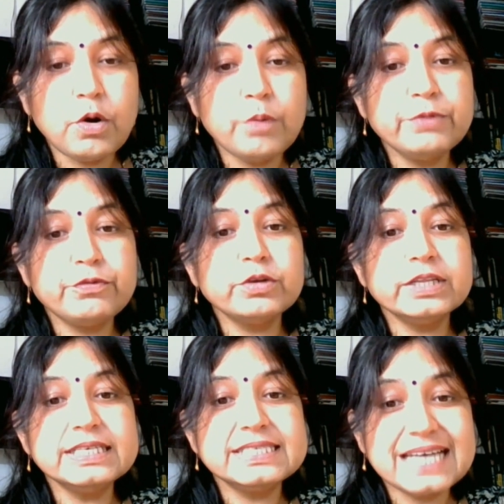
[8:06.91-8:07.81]
or before
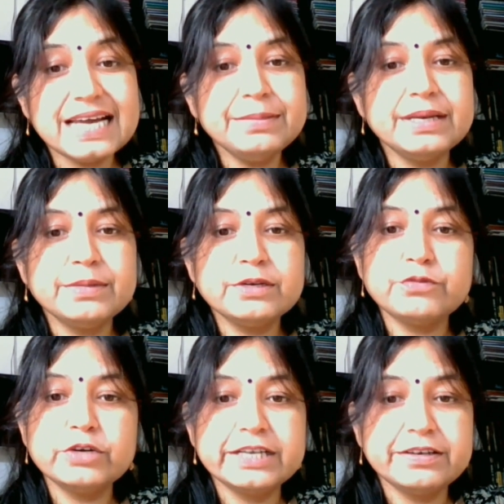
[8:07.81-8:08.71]
the time limit
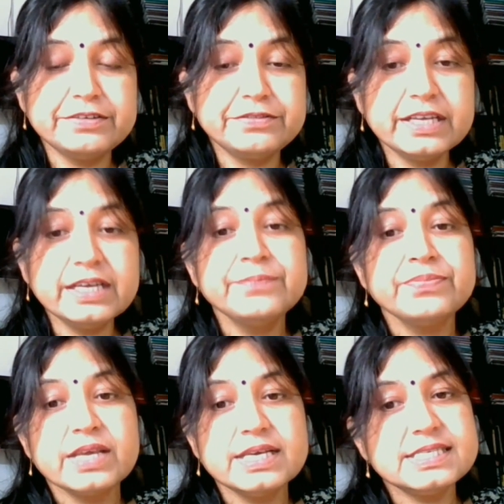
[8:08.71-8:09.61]
for delivering
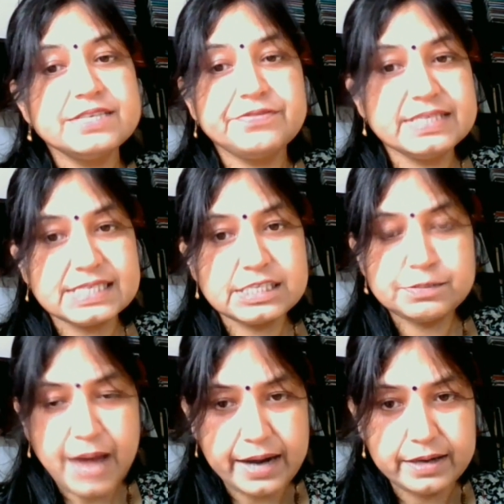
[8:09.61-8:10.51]
his defense
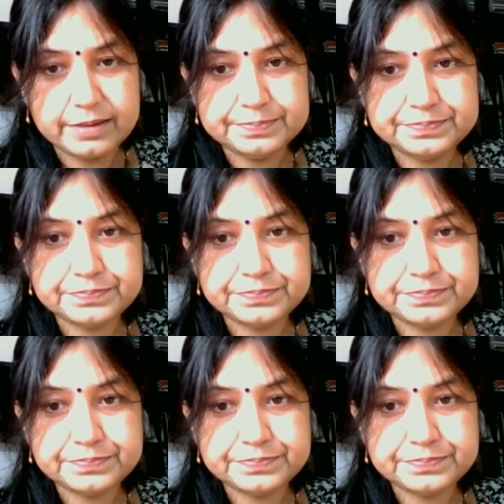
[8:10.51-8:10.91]
expired.